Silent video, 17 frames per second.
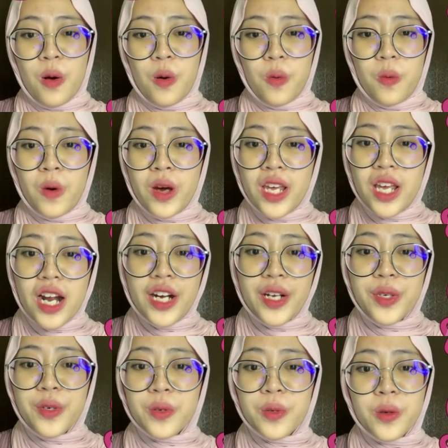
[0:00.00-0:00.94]
Why are
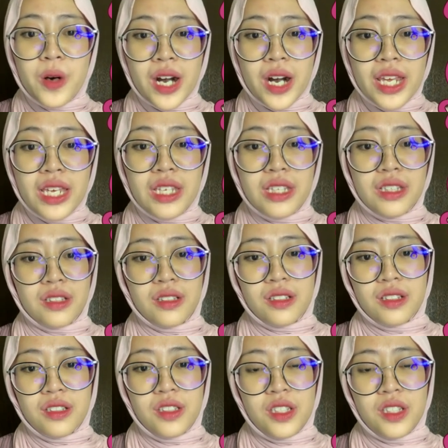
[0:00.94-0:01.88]
you crying,
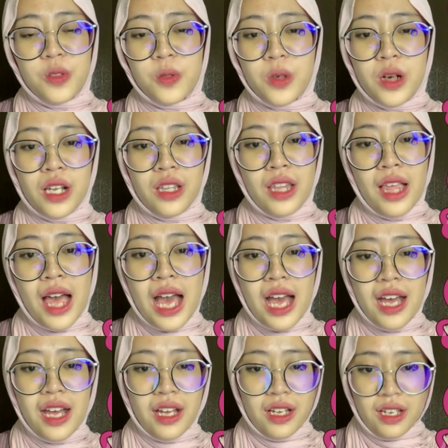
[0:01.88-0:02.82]
Cinderella?
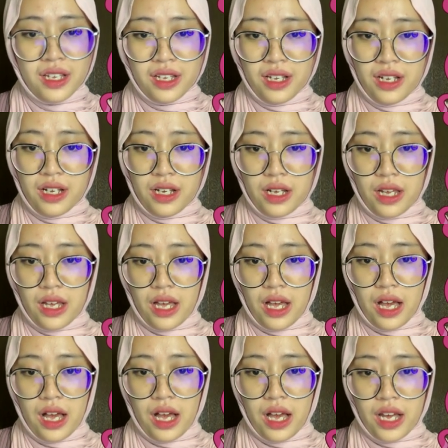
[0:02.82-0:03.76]

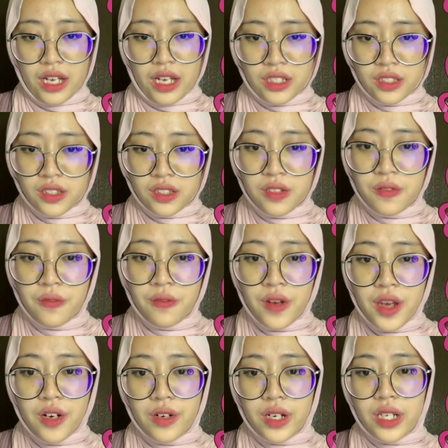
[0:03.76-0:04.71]
Asked the
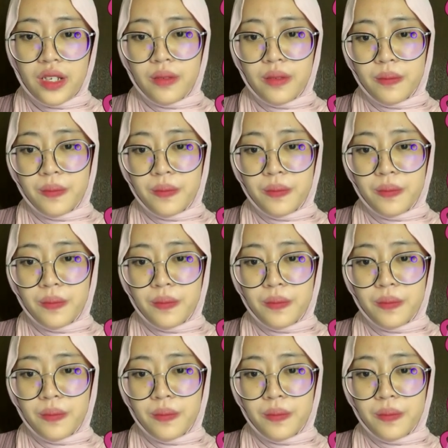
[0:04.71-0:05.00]
fairy.